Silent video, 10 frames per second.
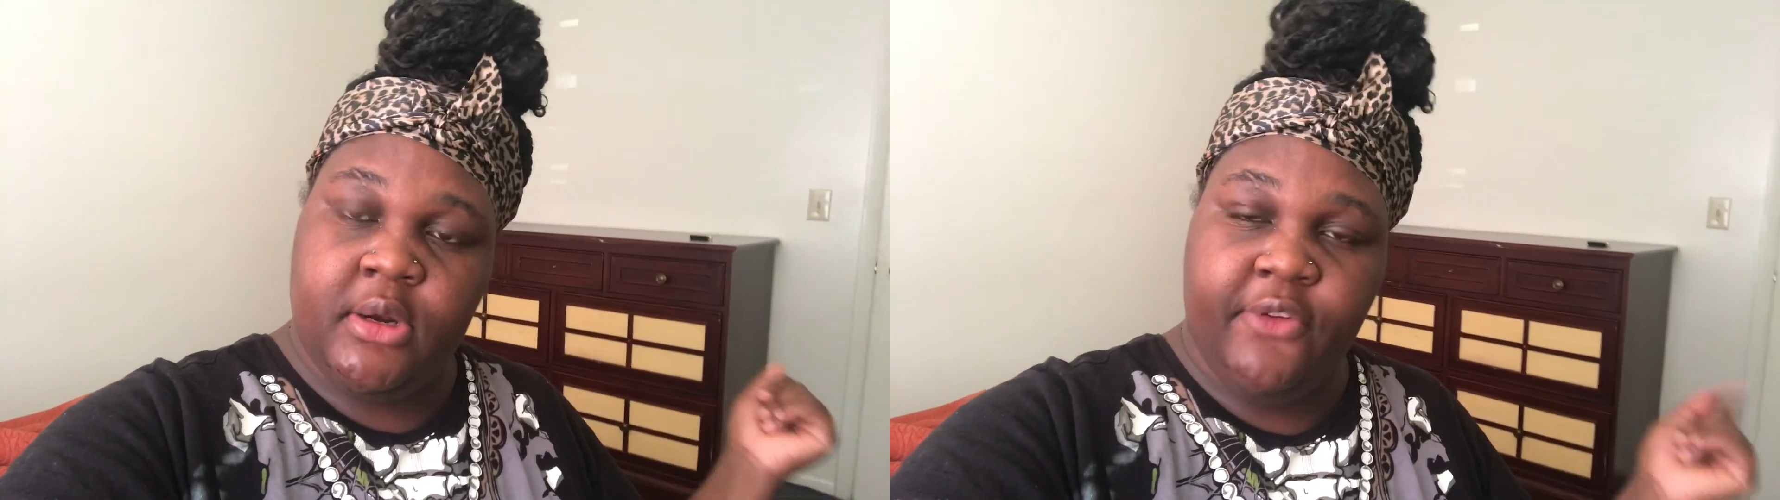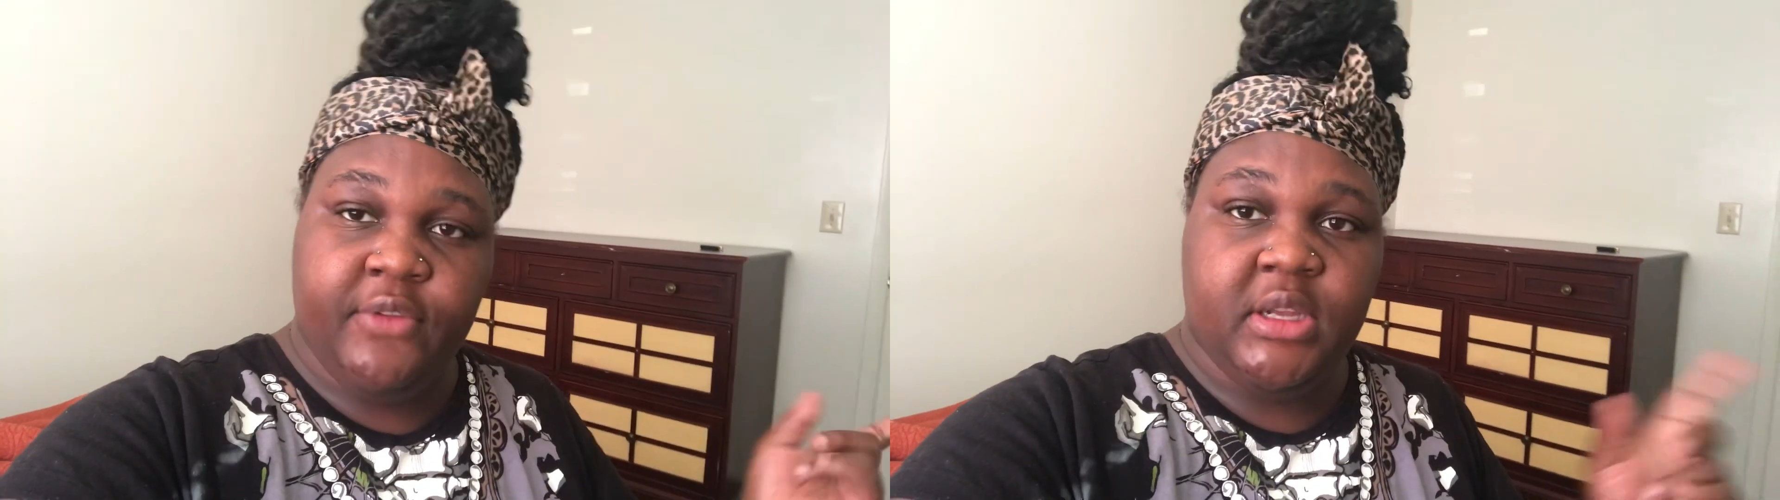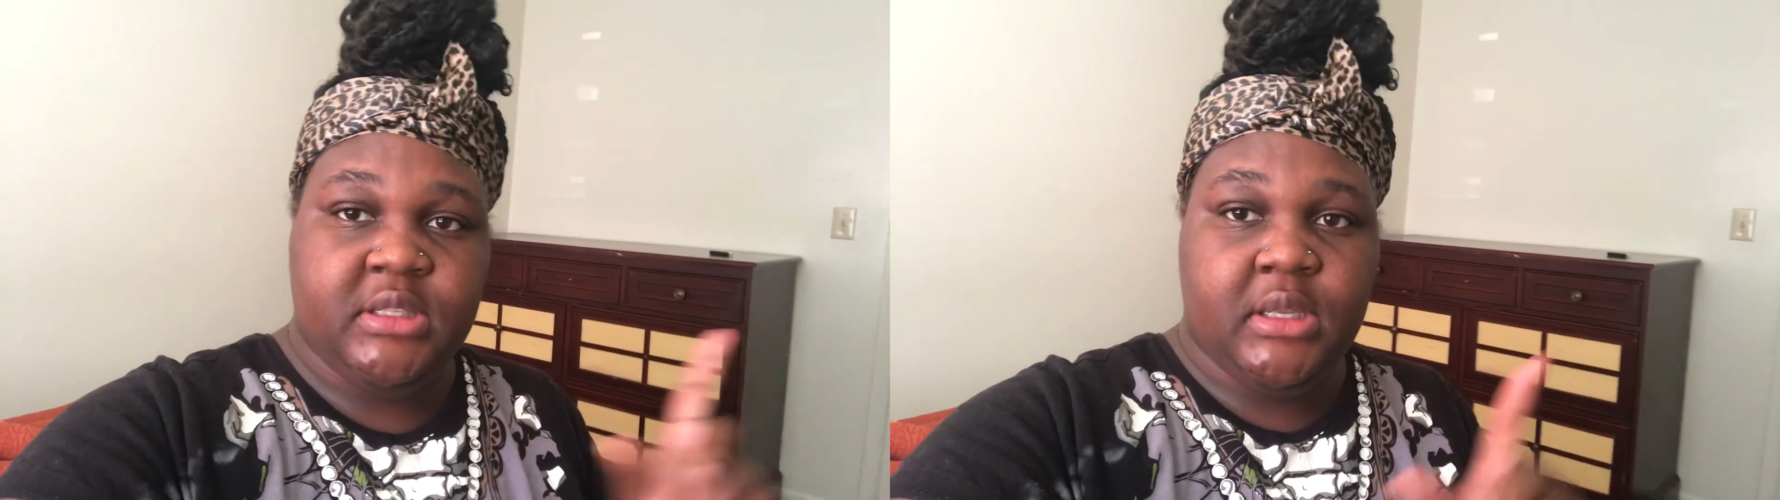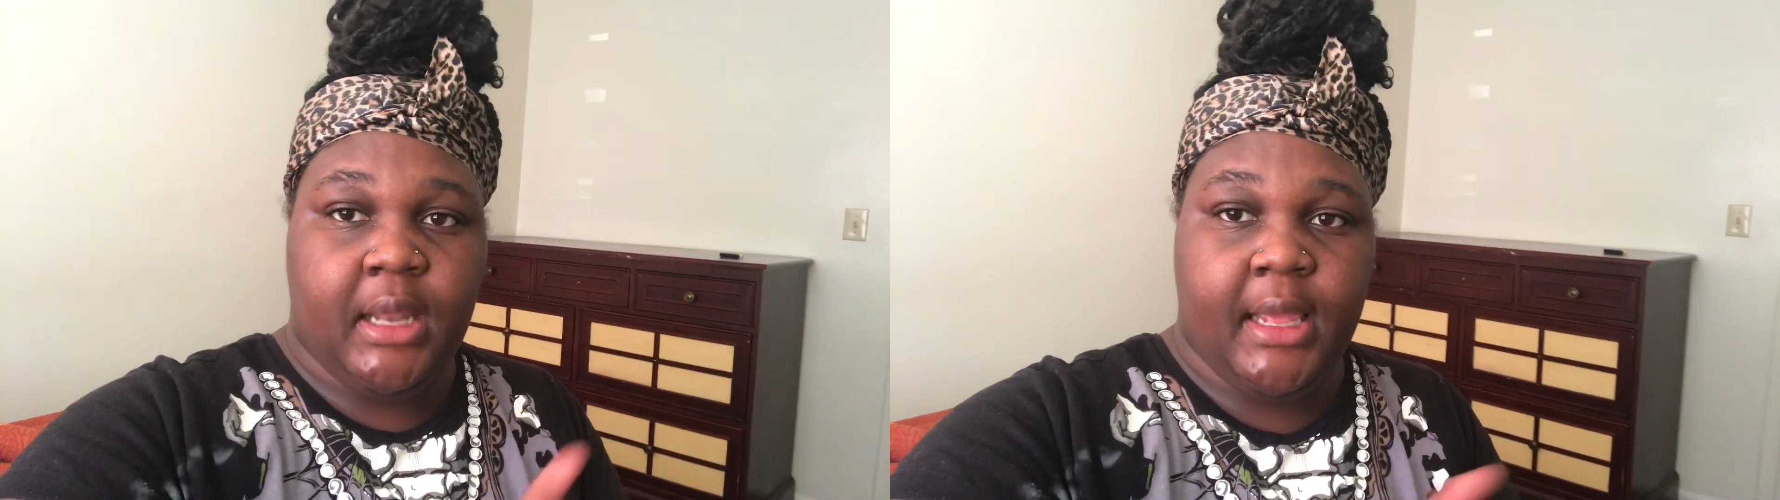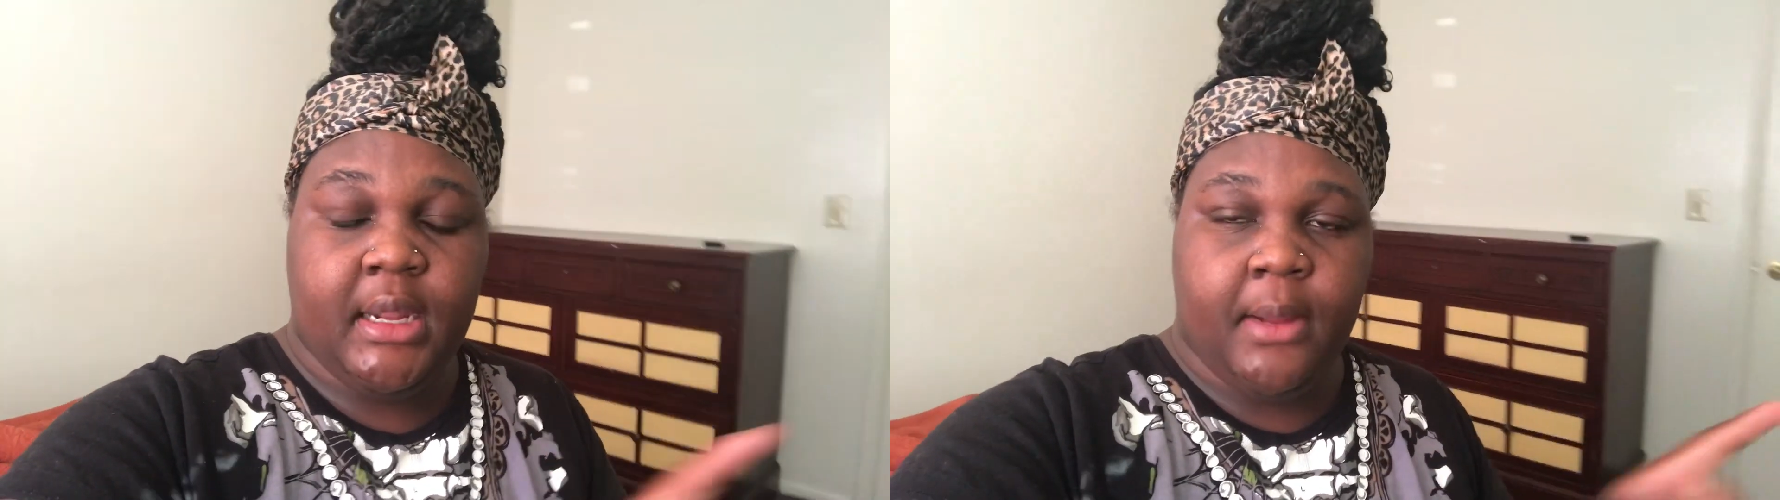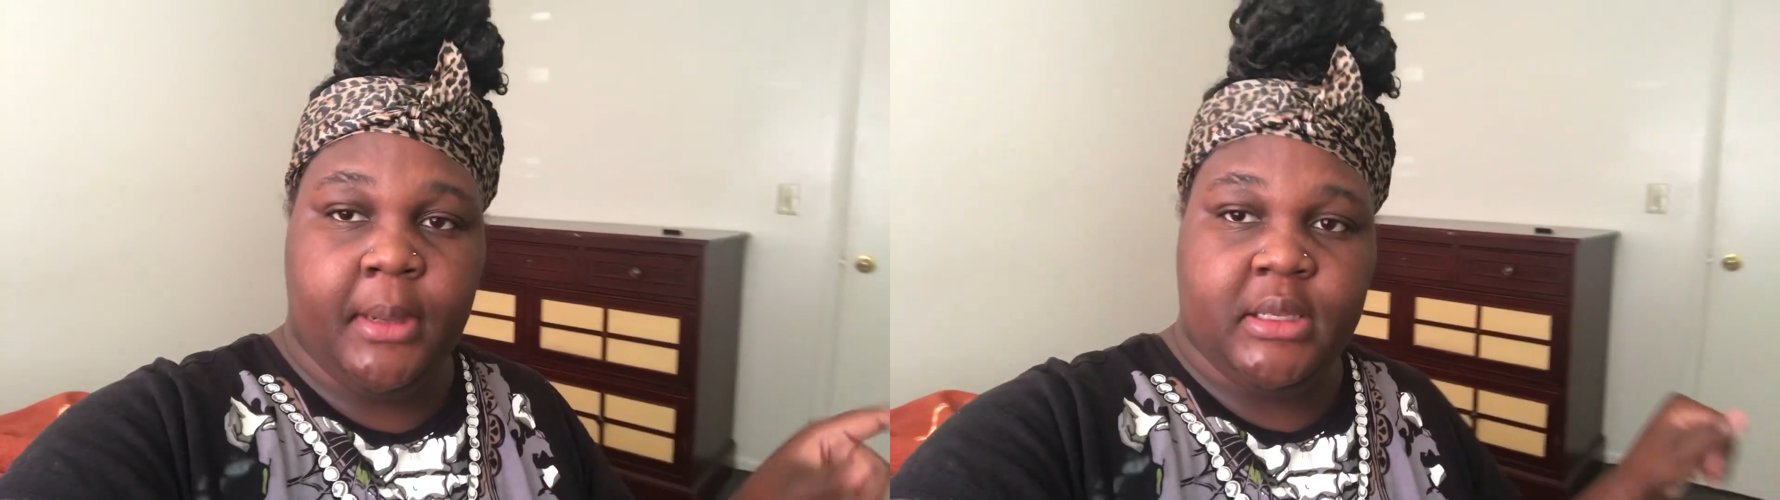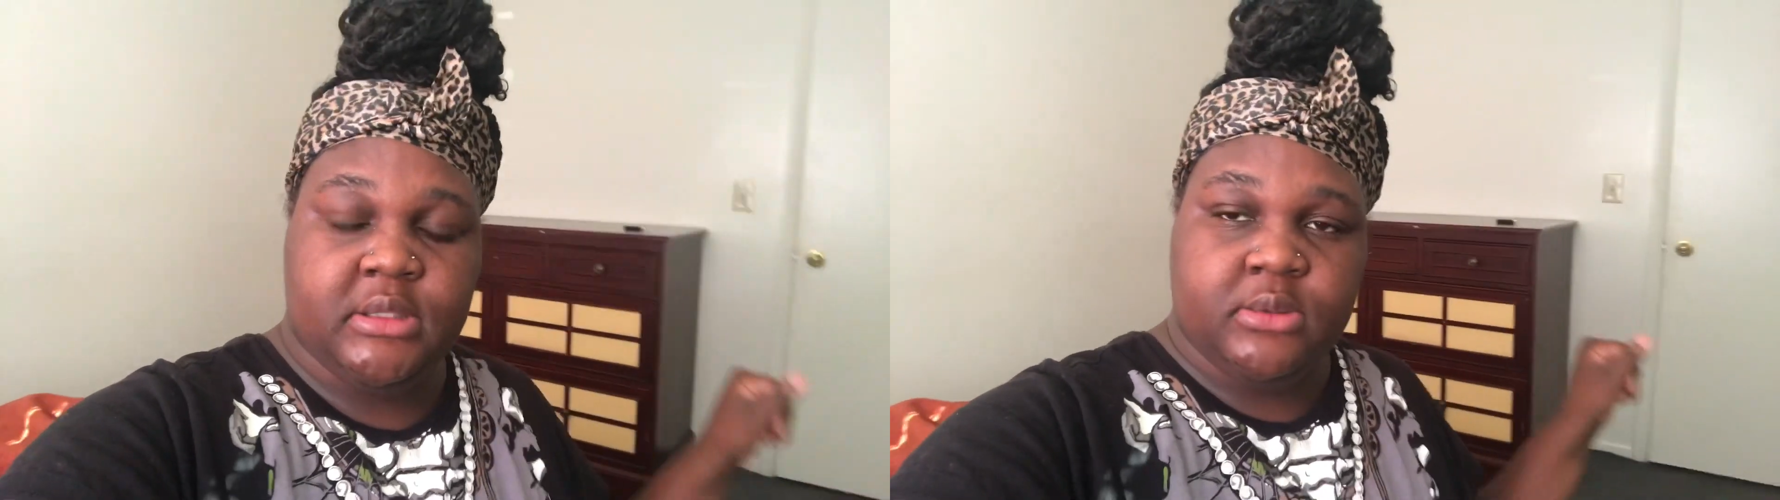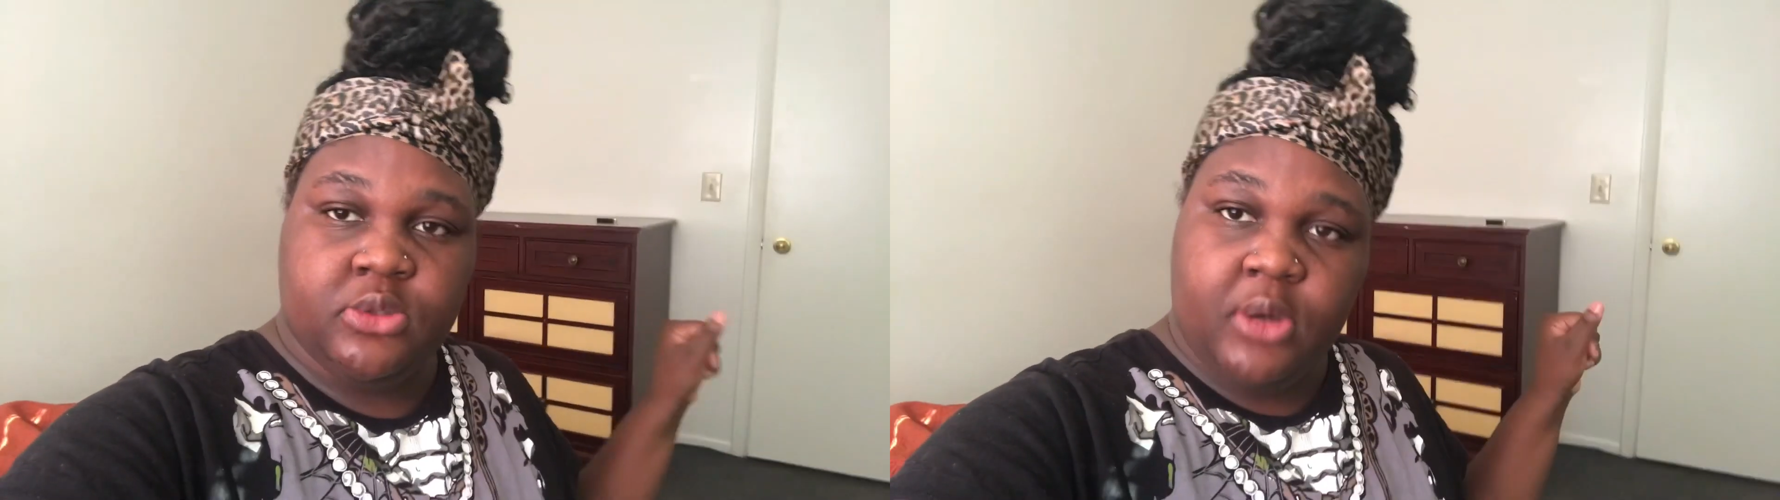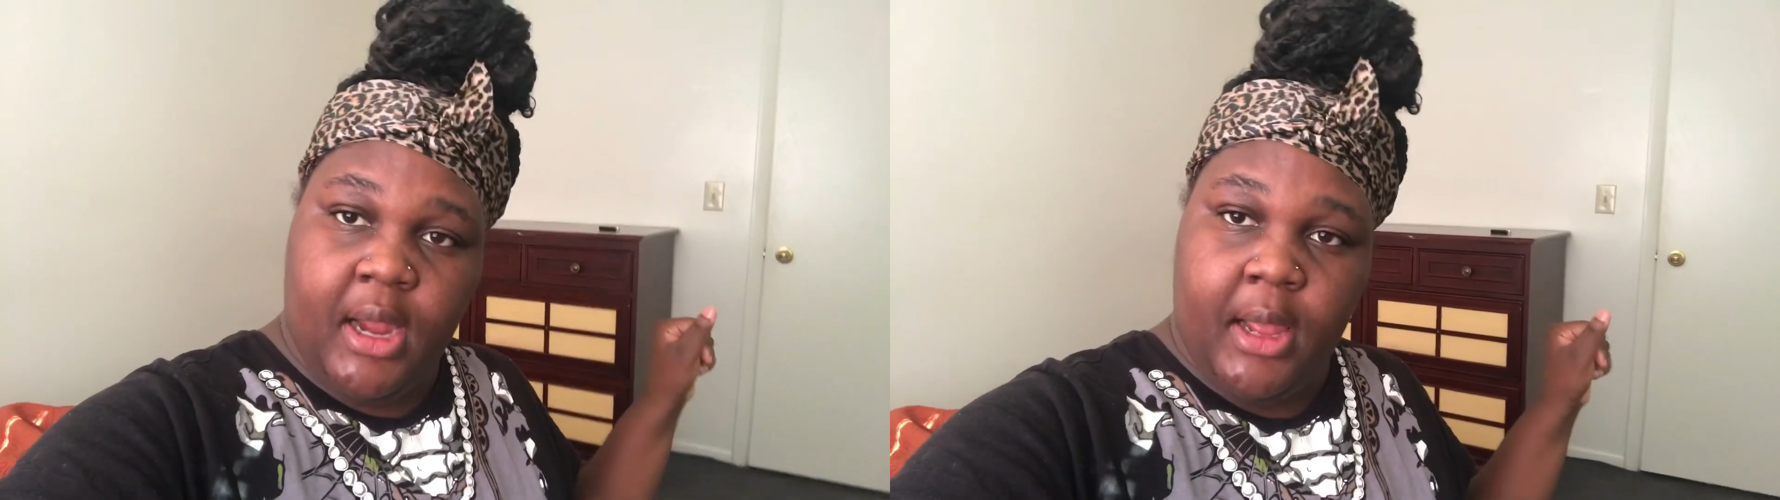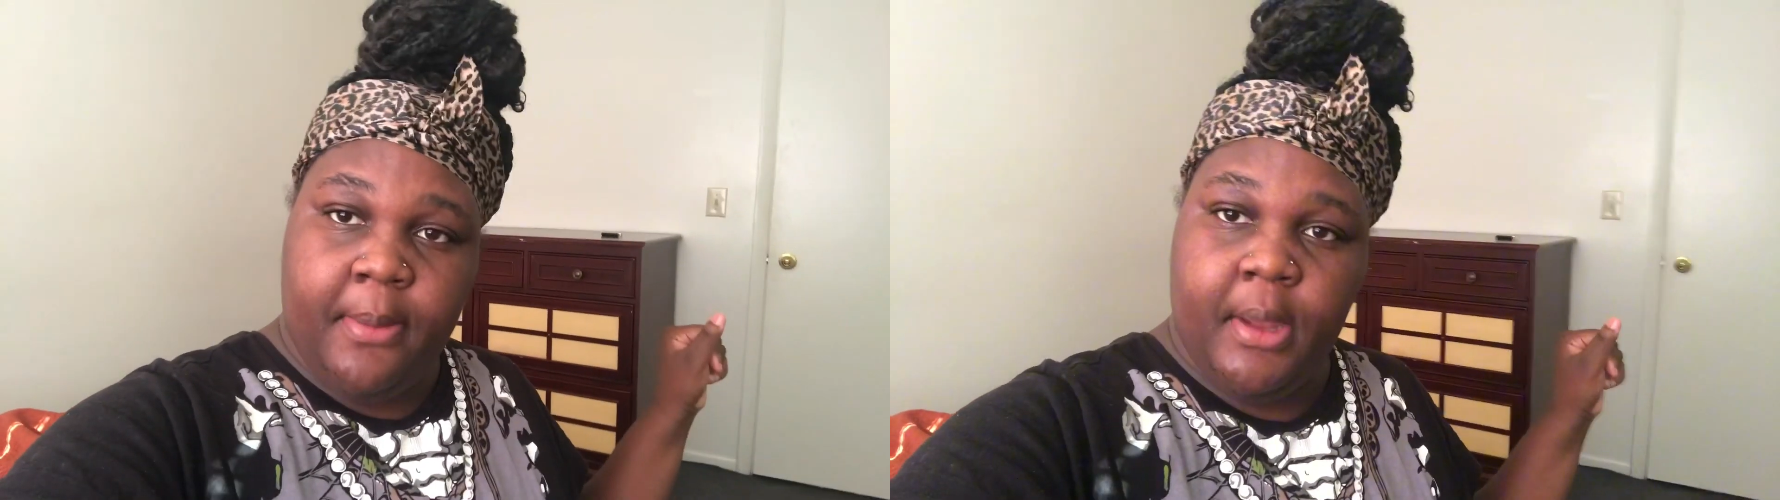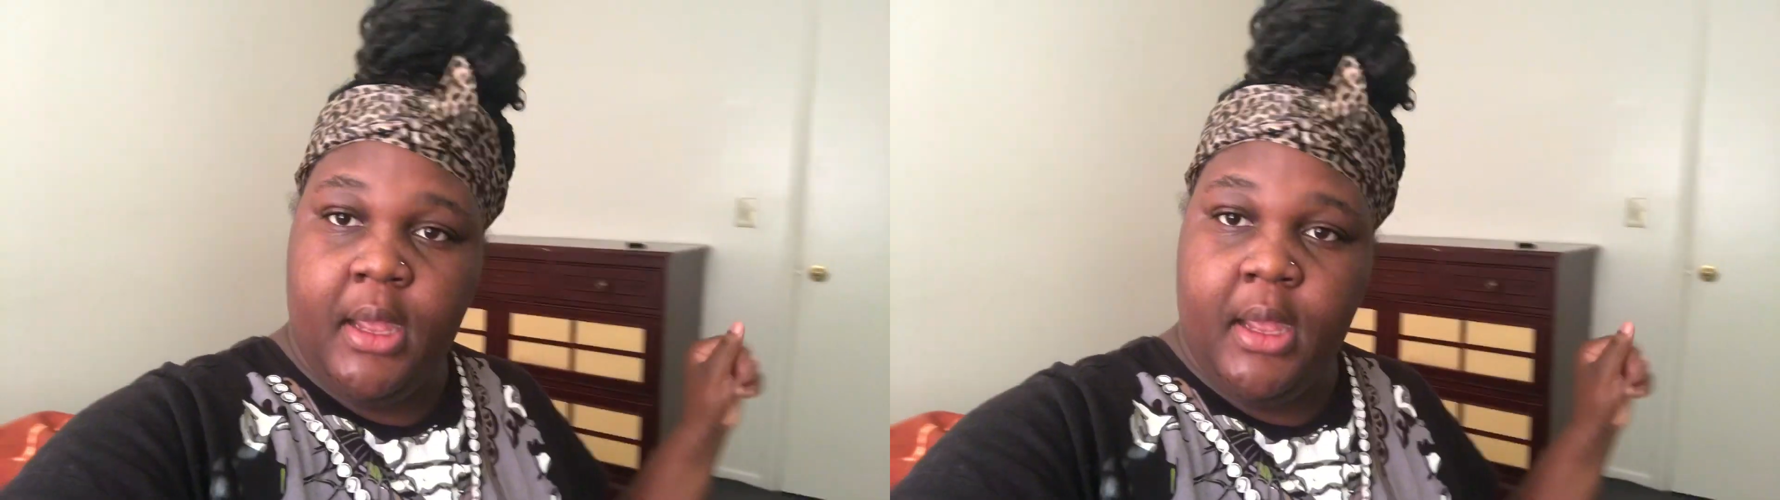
Don't forget to like, comment, and subscribe.